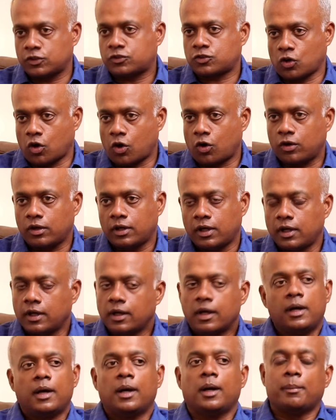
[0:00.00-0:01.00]
with the song.
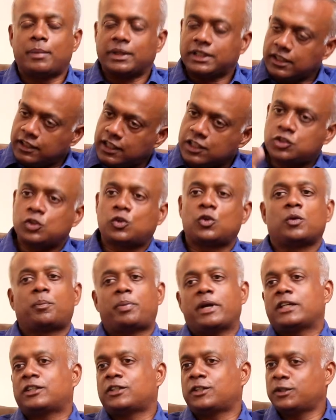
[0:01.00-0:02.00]
But then
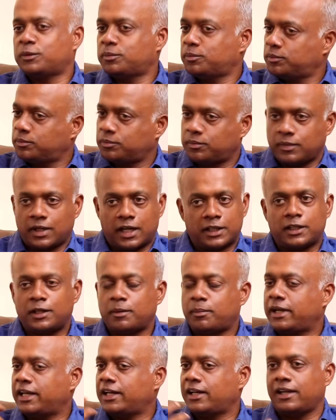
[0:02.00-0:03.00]
Nenjukul Peithidam,
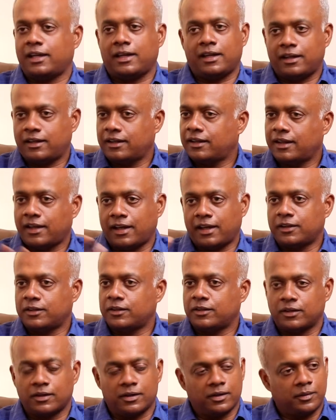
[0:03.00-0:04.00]
Anal Mele,
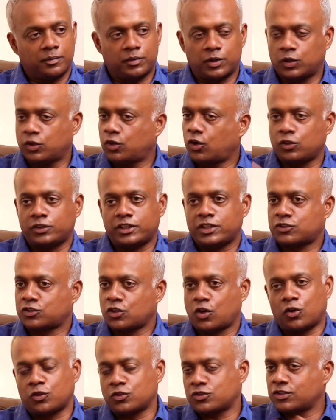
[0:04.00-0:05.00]
and you know, all these
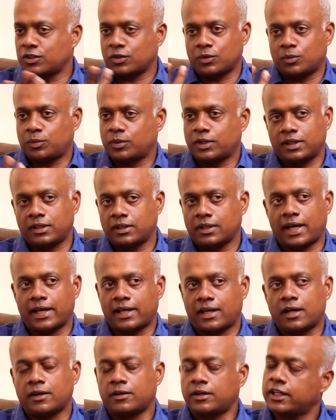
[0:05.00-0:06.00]
songs, you know,
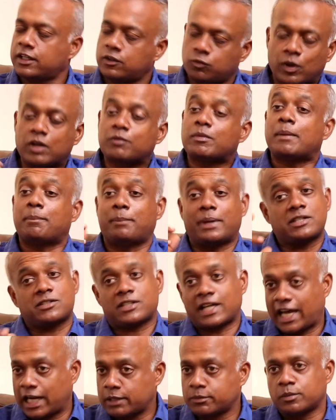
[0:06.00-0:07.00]
I can't, it's one of my
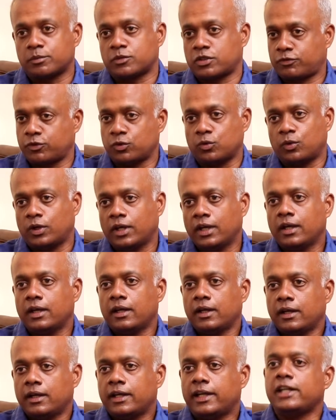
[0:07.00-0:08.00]
best albums, if you,
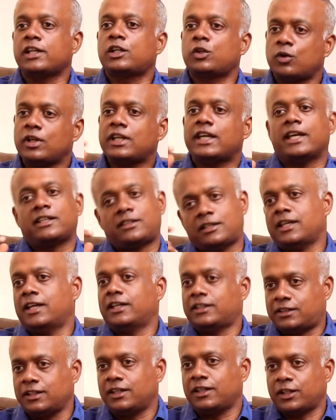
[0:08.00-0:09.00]
including
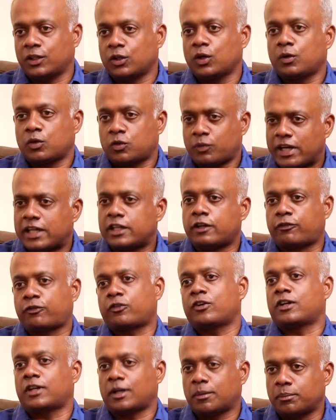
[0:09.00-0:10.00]
Ethi Ethi, you know, it was a very
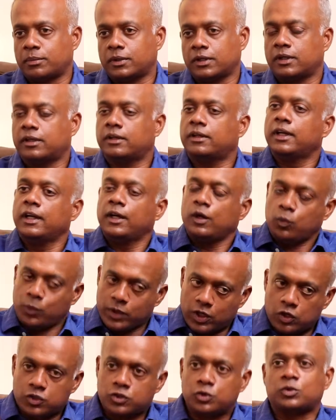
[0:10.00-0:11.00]
different number.
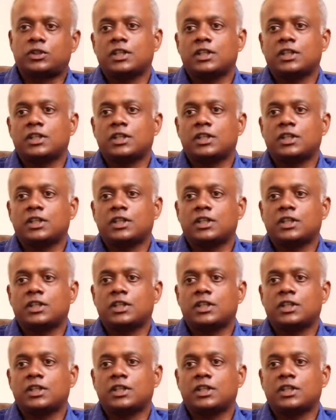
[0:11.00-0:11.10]
We got